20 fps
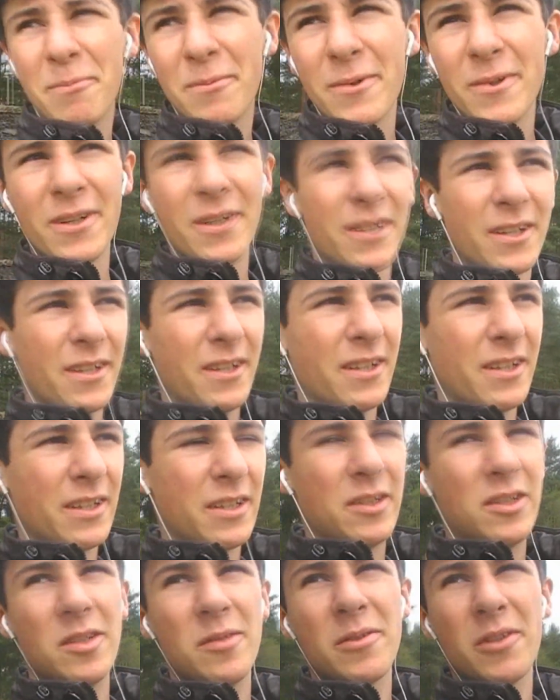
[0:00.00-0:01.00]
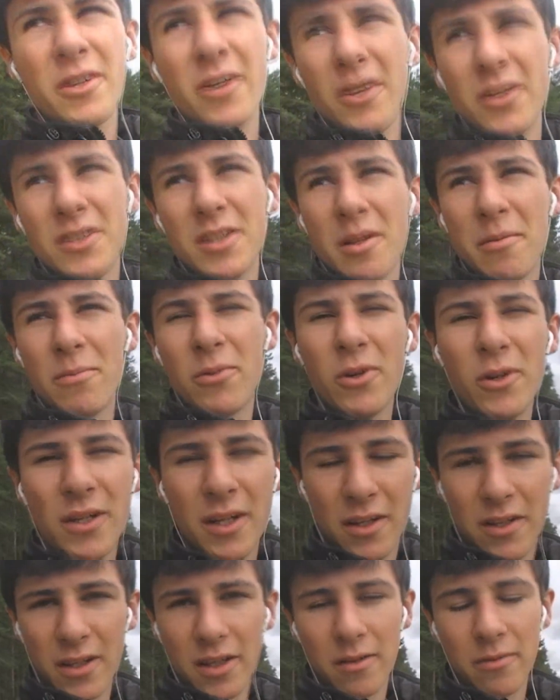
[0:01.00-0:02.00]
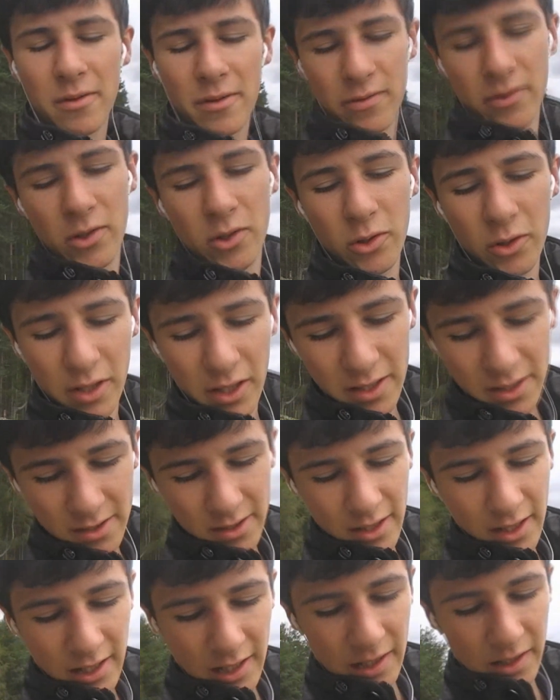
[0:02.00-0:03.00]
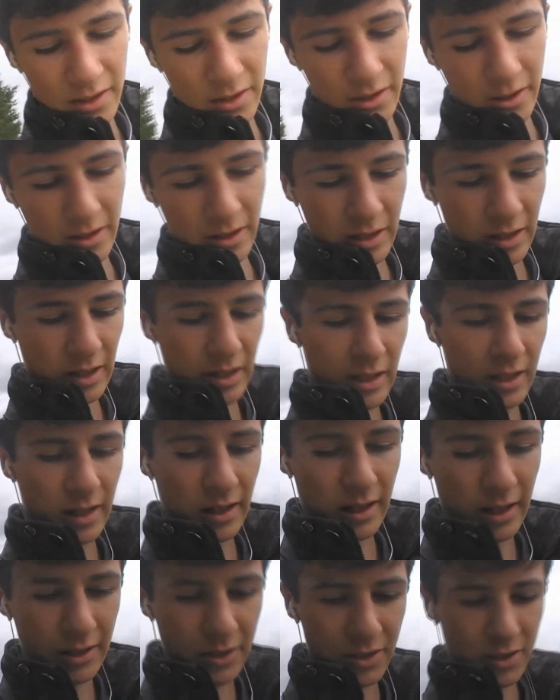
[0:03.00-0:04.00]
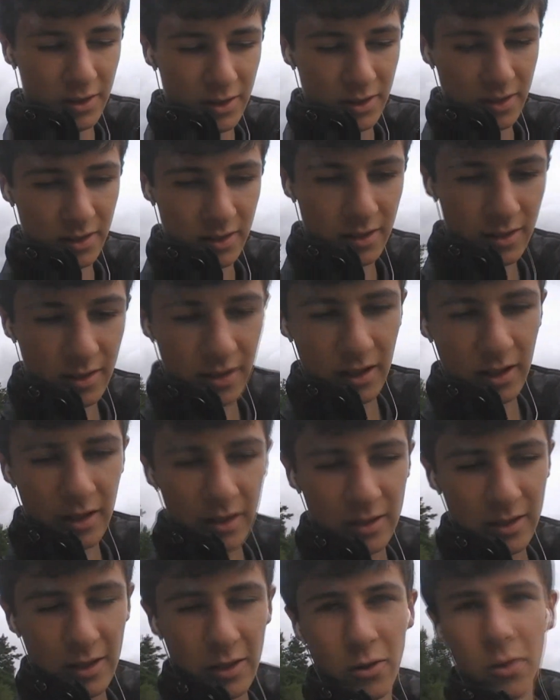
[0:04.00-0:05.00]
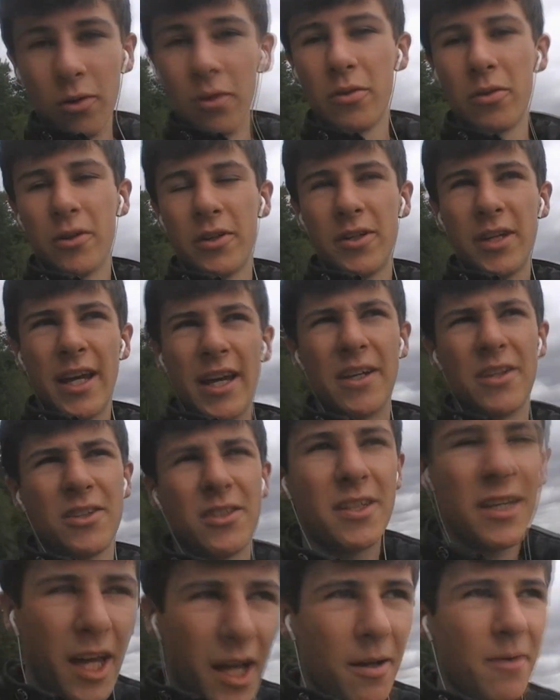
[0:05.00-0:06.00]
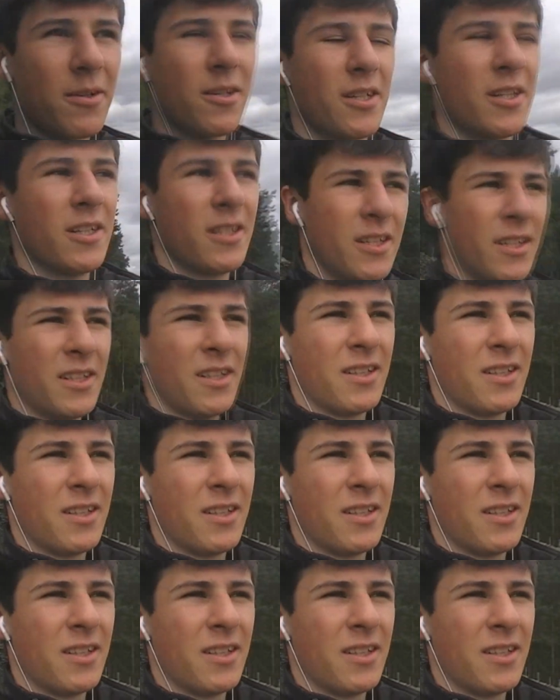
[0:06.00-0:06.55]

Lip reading: but it just got to that point, I think, with recording inside, that I just did it all through the day and just kept